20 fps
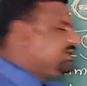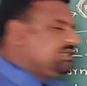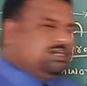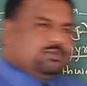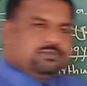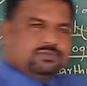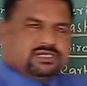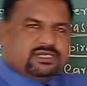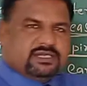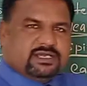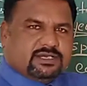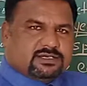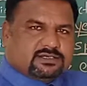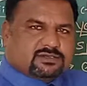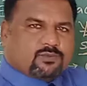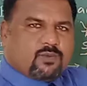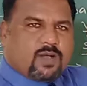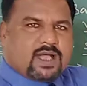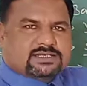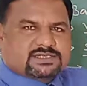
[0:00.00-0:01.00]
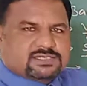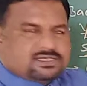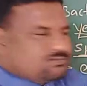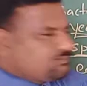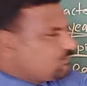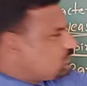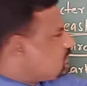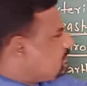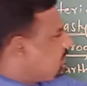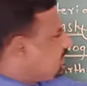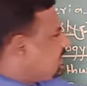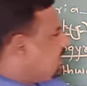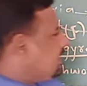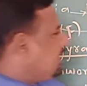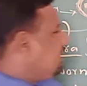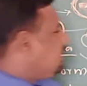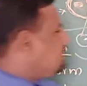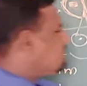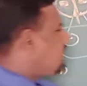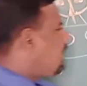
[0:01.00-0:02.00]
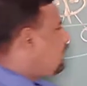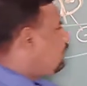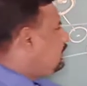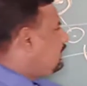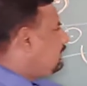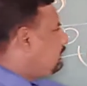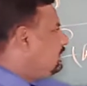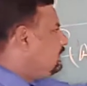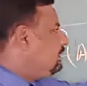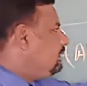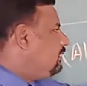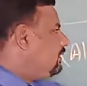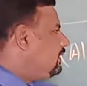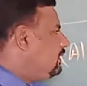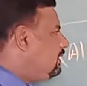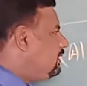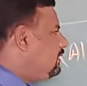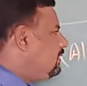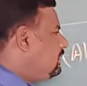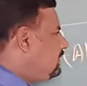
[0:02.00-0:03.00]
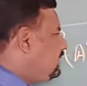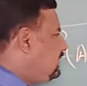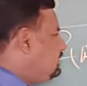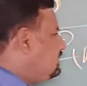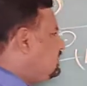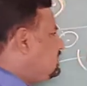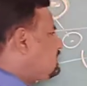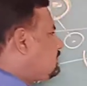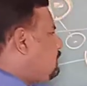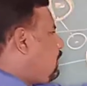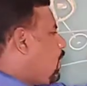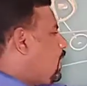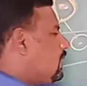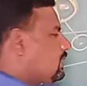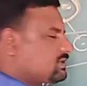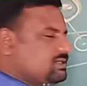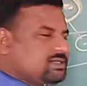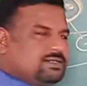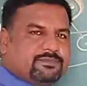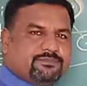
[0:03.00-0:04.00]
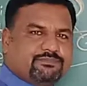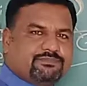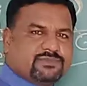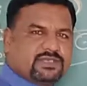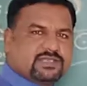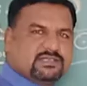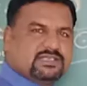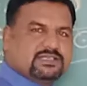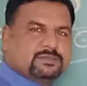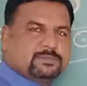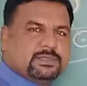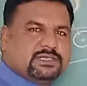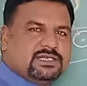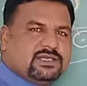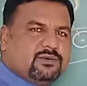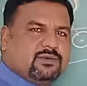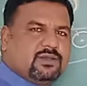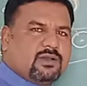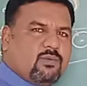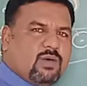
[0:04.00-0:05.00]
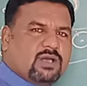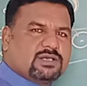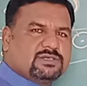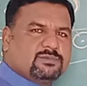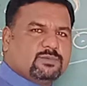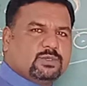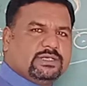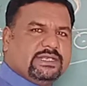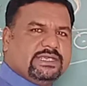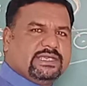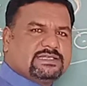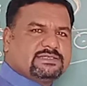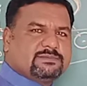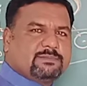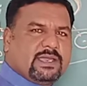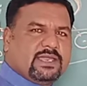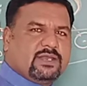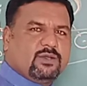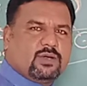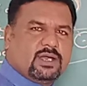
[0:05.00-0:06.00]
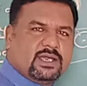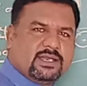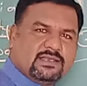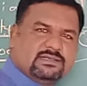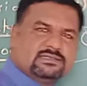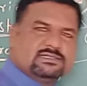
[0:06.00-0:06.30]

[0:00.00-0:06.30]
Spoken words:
nutrients, water, food material is available in this pond, in this particular water body, a Spirogyra is